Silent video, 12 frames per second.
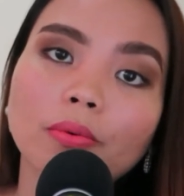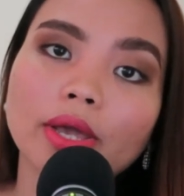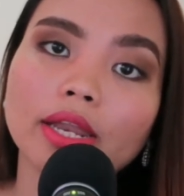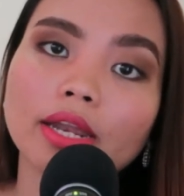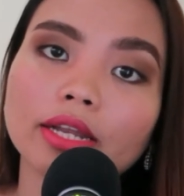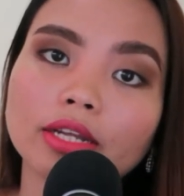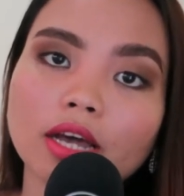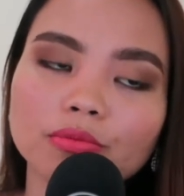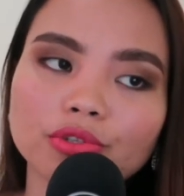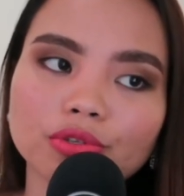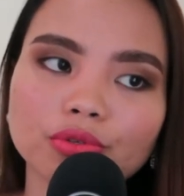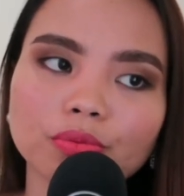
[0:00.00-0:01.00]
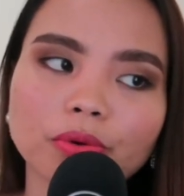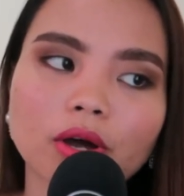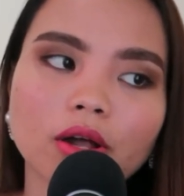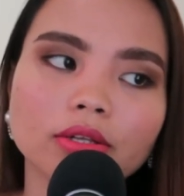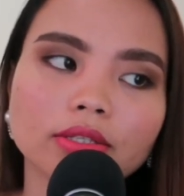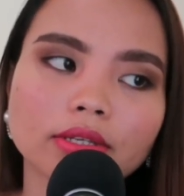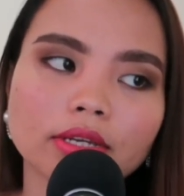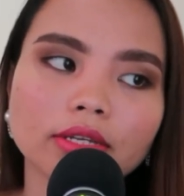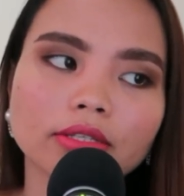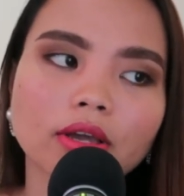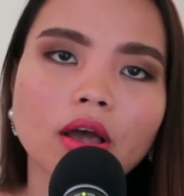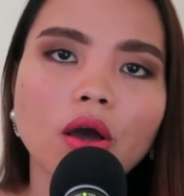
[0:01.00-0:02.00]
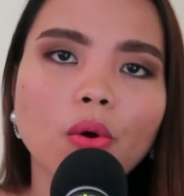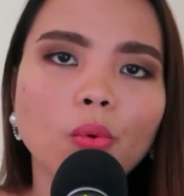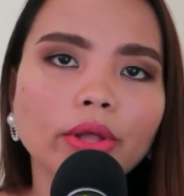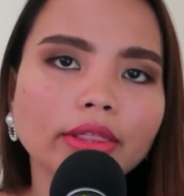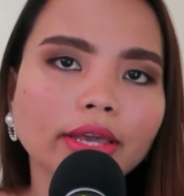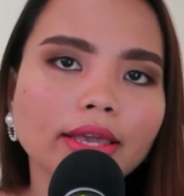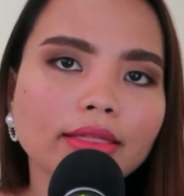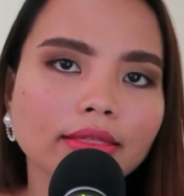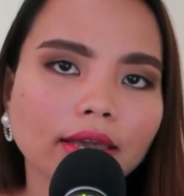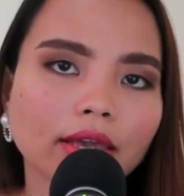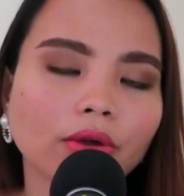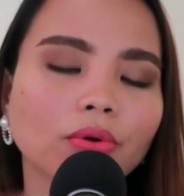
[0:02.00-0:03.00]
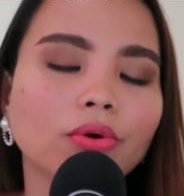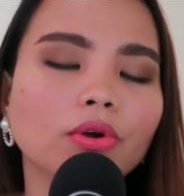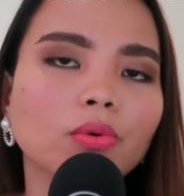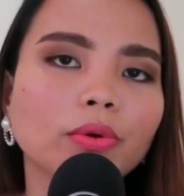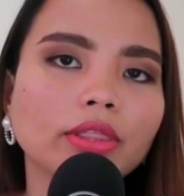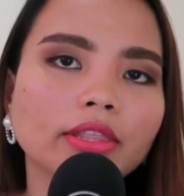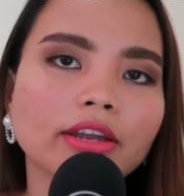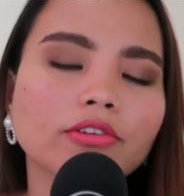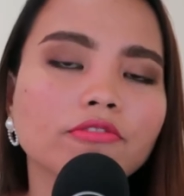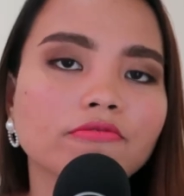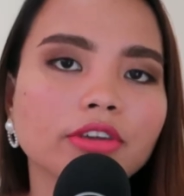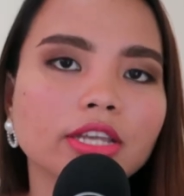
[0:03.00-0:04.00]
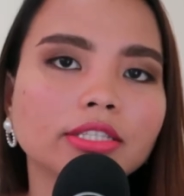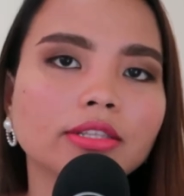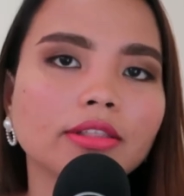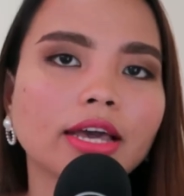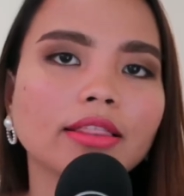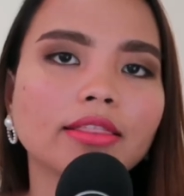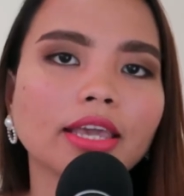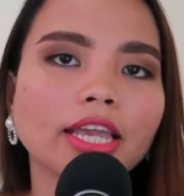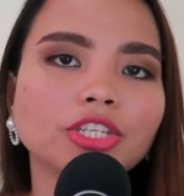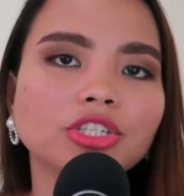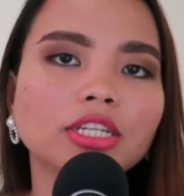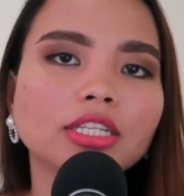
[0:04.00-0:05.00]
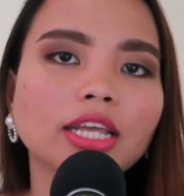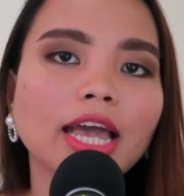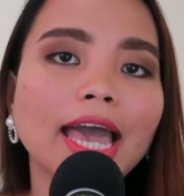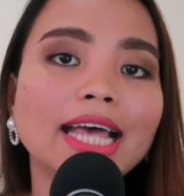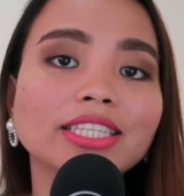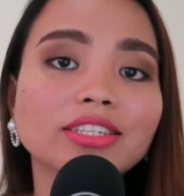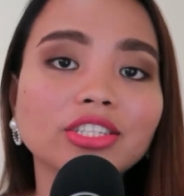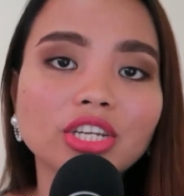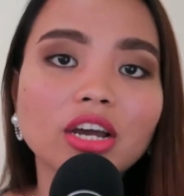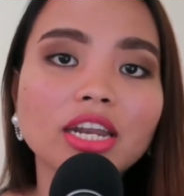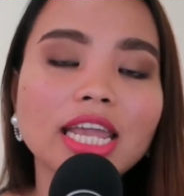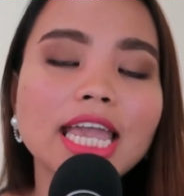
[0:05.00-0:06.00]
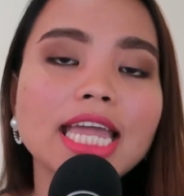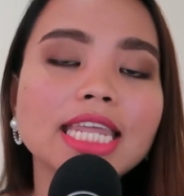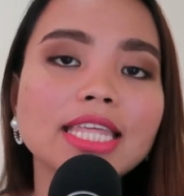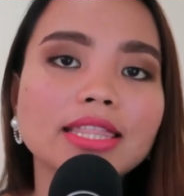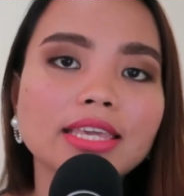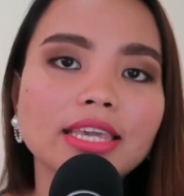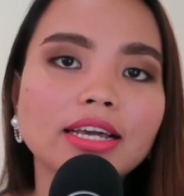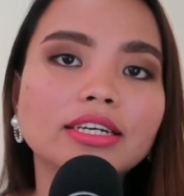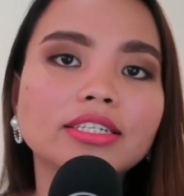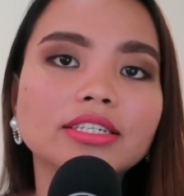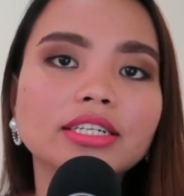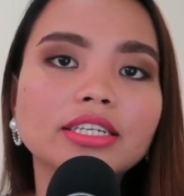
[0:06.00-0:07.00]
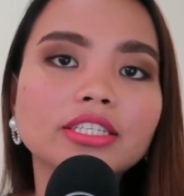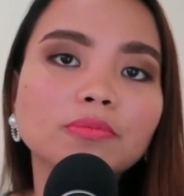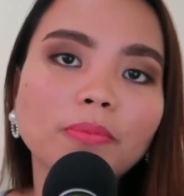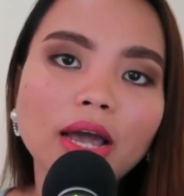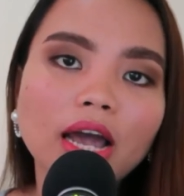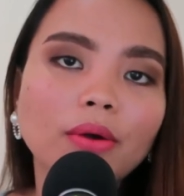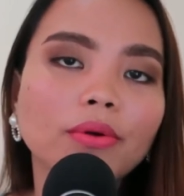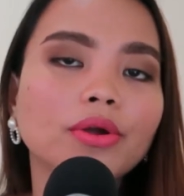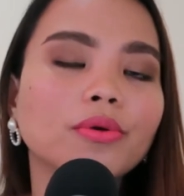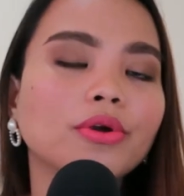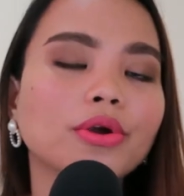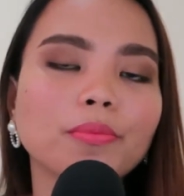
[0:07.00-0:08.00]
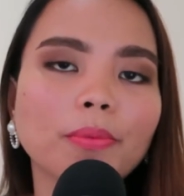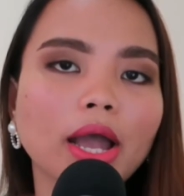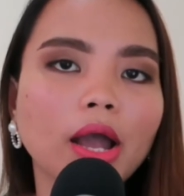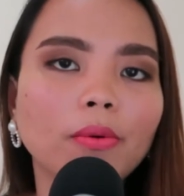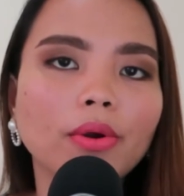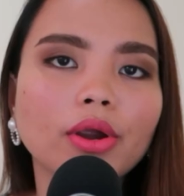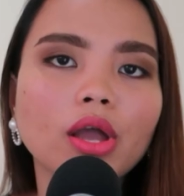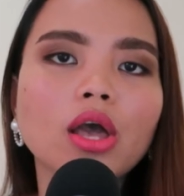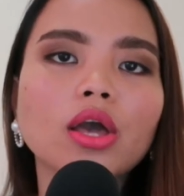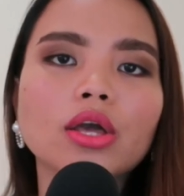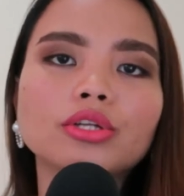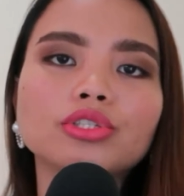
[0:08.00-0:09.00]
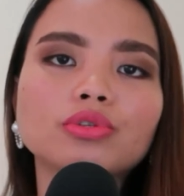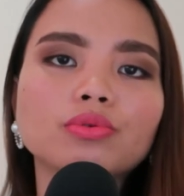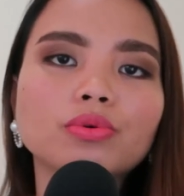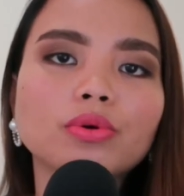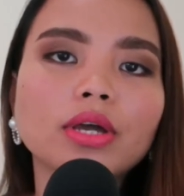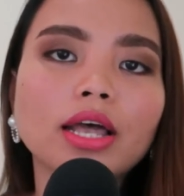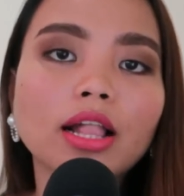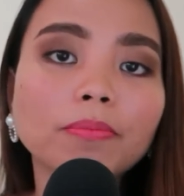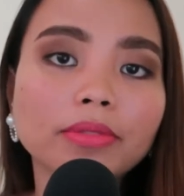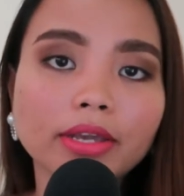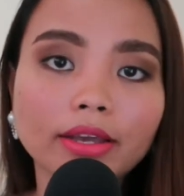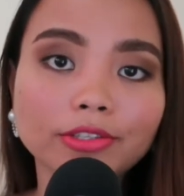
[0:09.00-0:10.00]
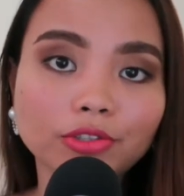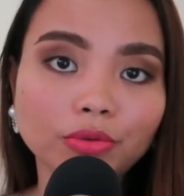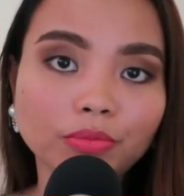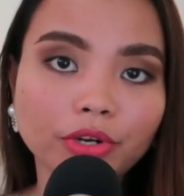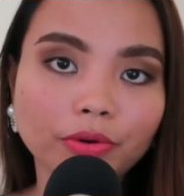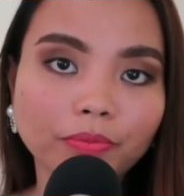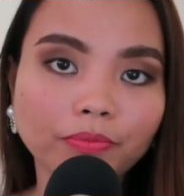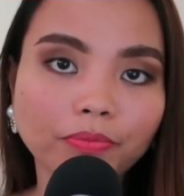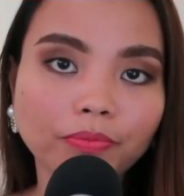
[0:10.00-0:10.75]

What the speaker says: when it comes to sub calls is when they think or when they're convinced that the agent hasn't done anything under his power or her power to help the customer.